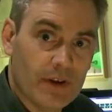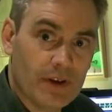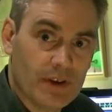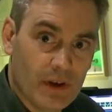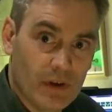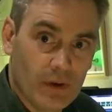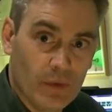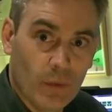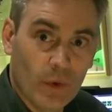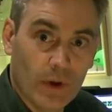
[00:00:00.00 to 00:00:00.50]

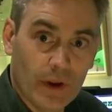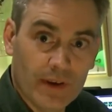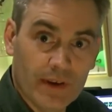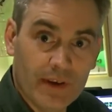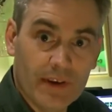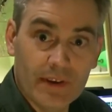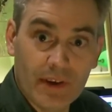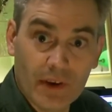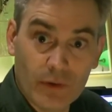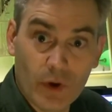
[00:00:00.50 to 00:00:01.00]
So what I
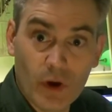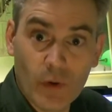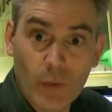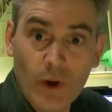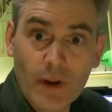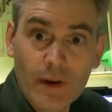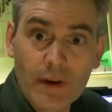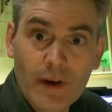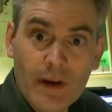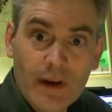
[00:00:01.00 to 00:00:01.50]
did is I wrote
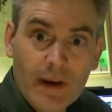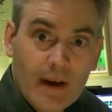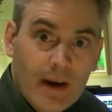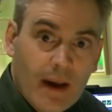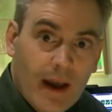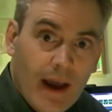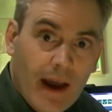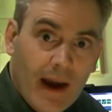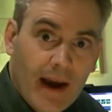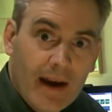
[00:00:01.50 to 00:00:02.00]
one,
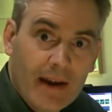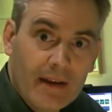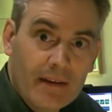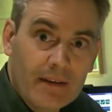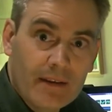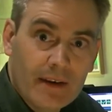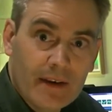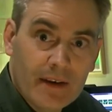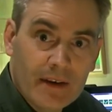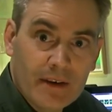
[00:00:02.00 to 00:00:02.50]
and
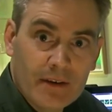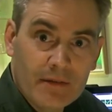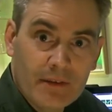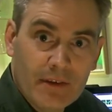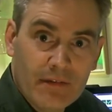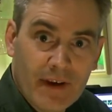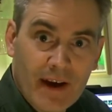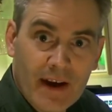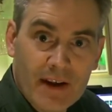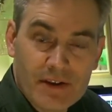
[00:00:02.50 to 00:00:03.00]
the
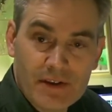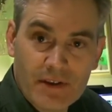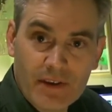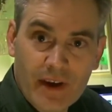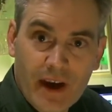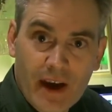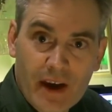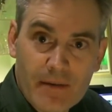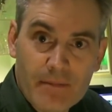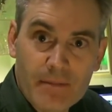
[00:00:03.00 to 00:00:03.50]
fans of the
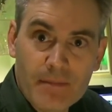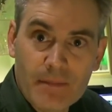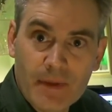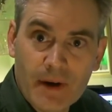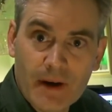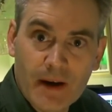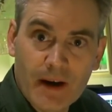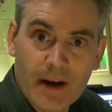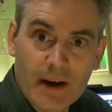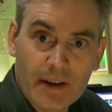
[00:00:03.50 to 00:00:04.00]
game,
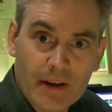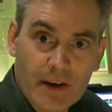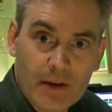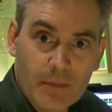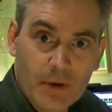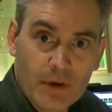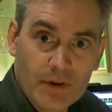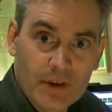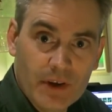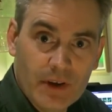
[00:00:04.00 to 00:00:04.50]
the
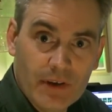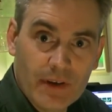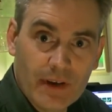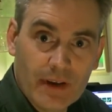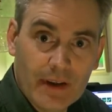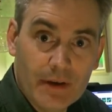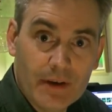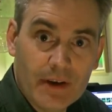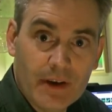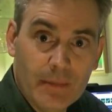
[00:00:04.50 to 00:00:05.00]
community of the
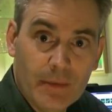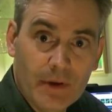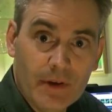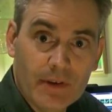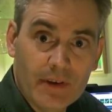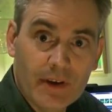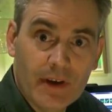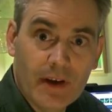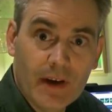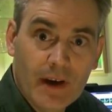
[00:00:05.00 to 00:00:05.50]
Elite
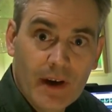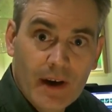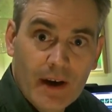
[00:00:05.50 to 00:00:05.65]
community,